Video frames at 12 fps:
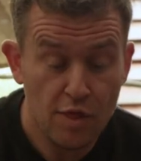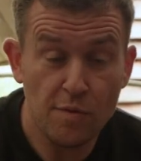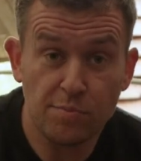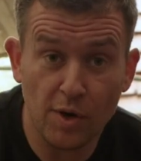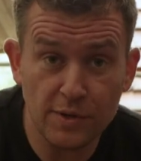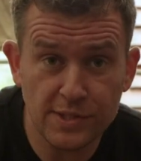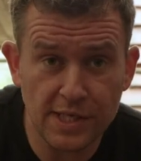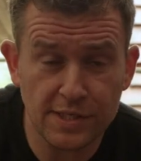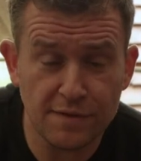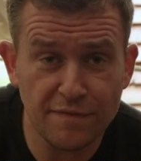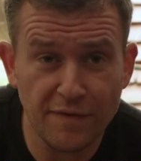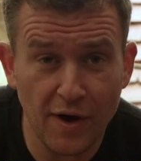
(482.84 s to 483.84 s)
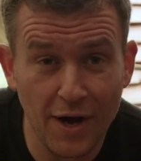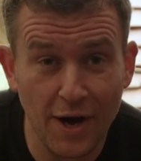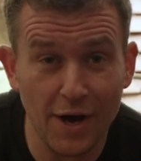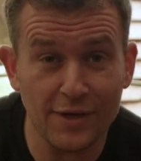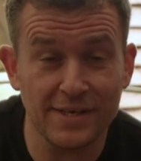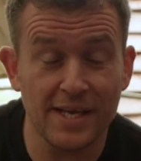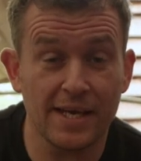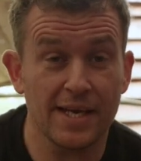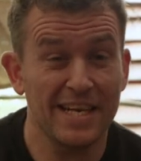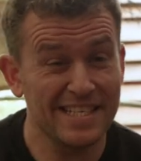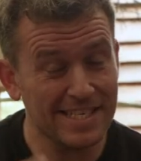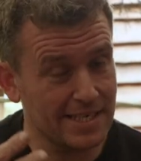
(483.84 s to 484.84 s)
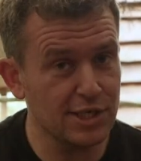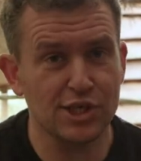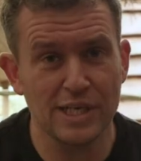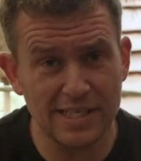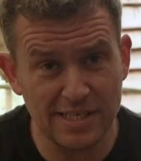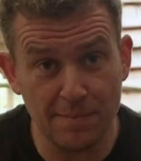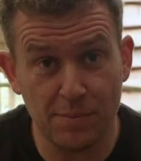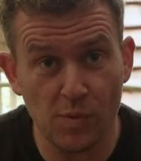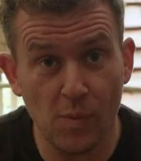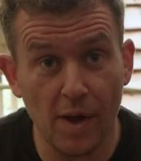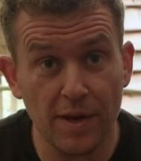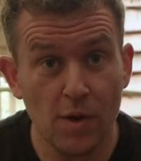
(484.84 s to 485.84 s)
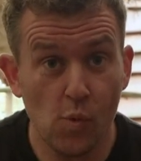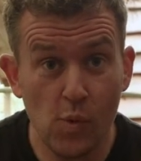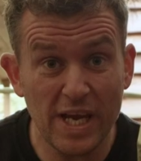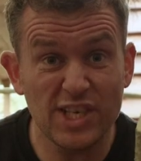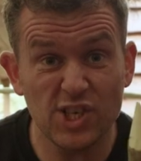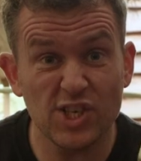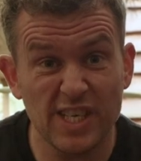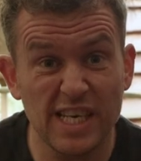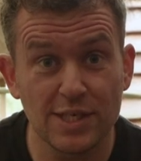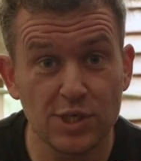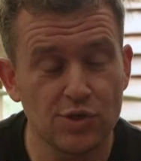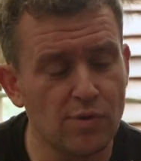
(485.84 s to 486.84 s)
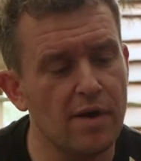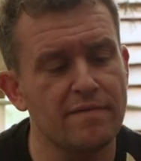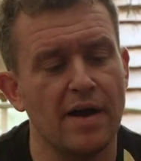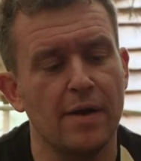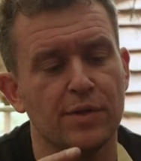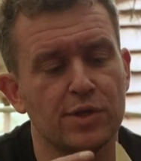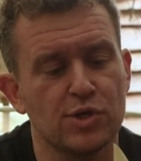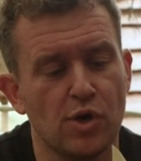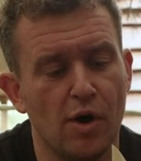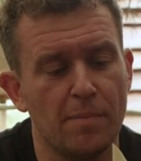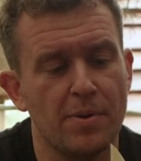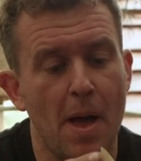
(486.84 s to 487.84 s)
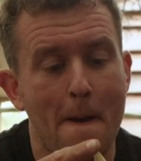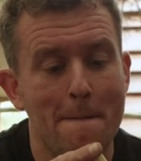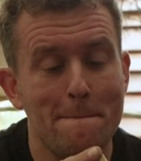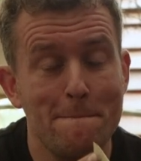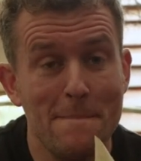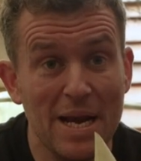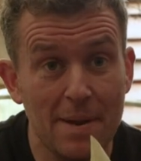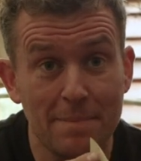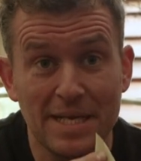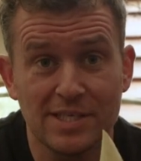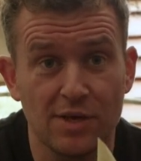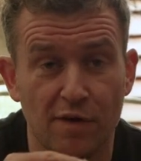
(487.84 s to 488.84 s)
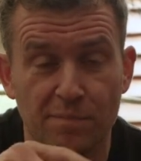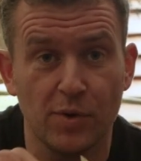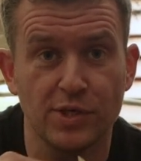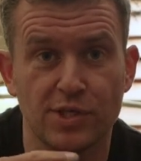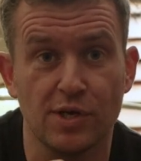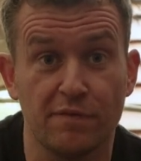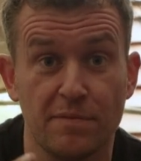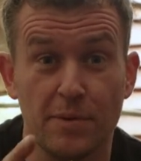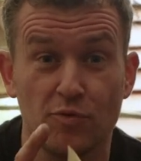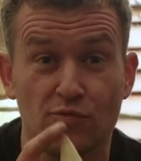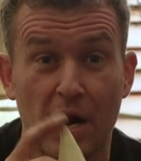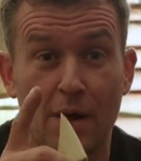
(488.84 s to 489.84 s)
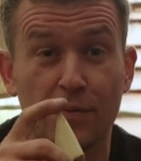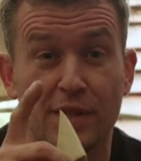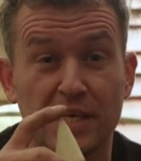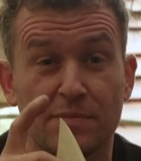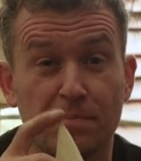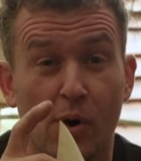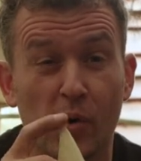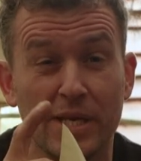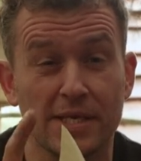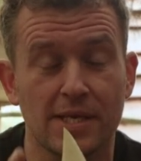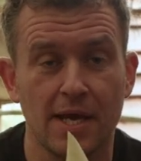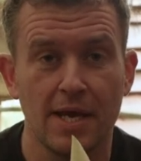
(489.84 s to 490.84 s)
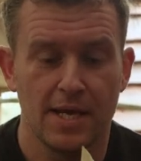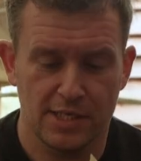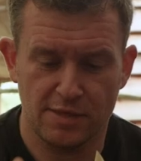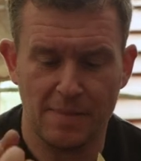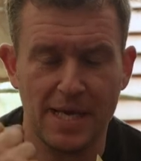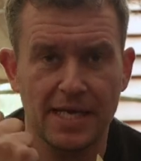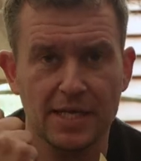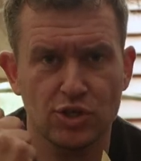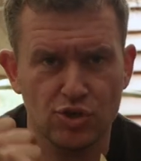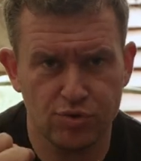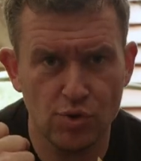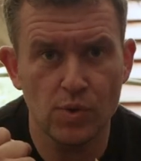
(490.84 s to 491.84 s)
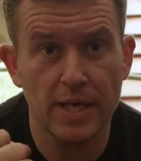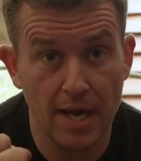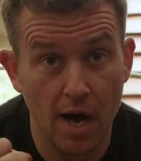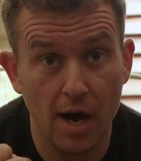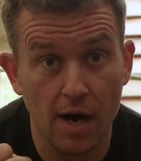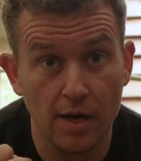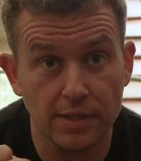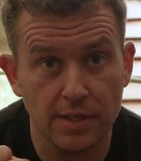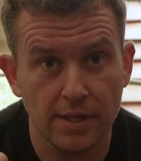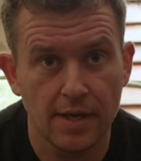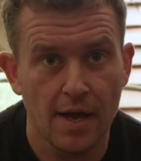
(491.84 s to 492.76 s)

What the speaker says: The process of fire hardening is essentially a simple one. We just need to drive out the top millimetre of moisture from around this point to make it truly hard.